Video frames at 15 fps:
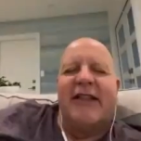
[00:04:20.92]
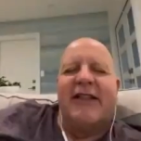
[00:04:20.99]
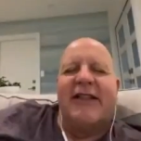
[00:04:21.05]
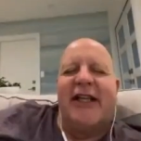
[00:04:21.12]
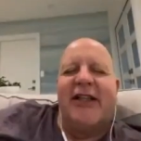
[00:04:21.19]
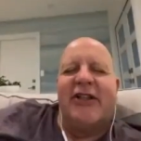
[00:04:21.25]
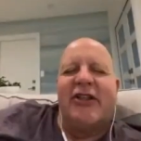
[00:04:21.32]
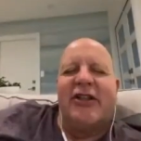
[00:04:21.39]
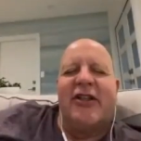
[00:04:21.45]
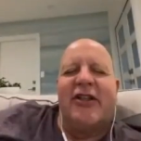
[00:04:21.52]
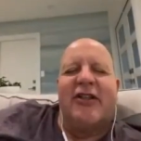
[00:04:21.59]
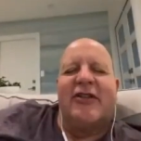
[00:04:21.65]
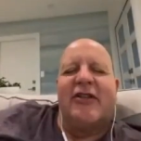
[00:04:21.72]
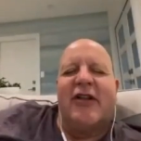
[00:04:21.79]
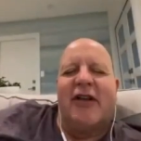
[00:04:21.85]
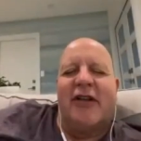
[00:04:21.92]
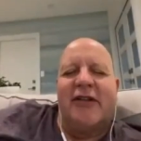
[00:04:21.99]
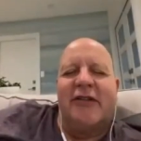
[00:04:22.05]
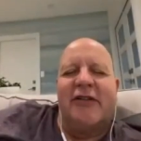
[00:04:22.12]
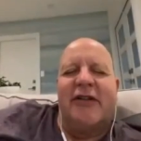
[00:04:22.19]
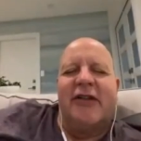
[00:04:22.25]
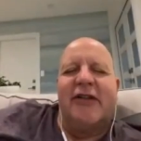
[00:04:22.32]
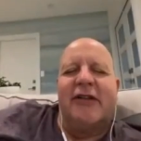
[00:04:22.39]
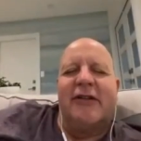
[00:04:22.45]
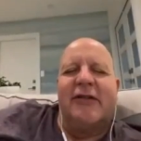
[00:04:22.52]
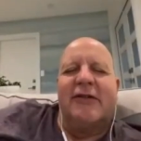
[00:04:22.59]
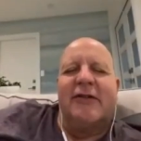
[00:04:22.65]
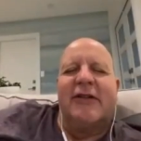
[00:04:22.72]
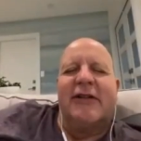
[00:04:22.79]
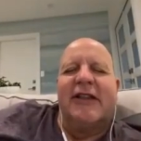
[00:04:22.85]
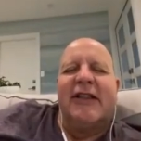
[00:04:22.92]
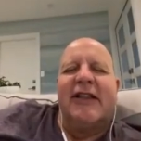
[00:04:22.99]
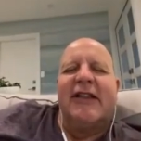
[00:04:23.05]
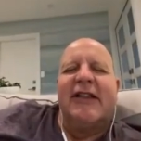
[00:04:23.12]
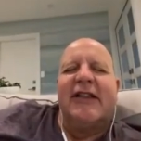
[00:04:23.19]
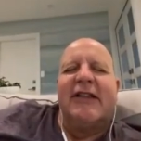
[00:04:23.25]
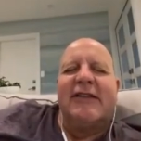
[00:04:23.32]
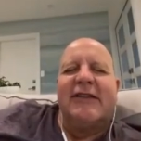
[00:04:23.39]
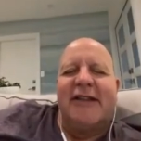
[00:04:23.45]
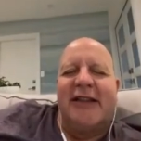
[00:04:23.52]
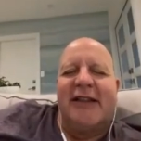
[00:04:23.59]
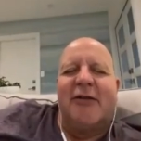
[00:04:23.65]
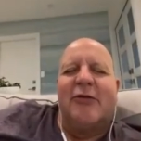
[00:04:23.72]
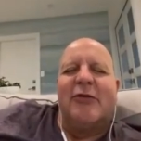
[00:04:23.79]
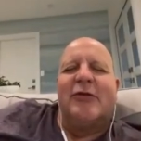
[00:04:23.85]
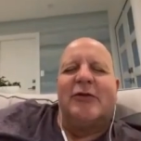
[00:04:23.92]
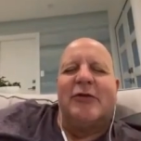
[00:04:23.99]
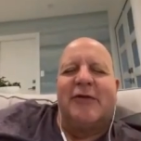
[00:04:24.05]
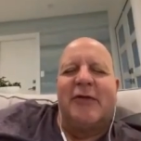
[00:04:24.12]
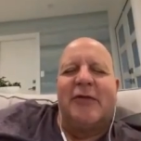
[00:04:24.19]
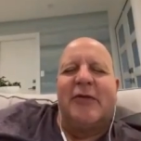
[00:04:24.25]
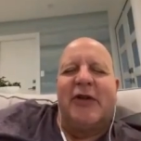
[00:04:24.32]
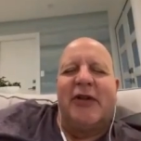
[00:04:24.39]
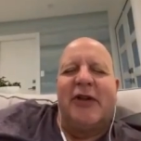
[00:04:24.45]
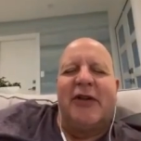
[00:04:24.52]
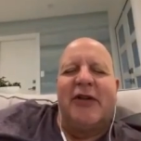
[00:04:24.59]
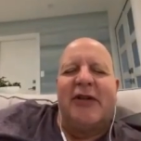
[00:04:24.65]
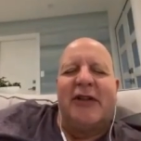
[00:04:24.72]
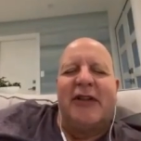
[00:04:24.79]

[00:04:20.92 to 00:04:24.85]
attention has gone to that old familiar.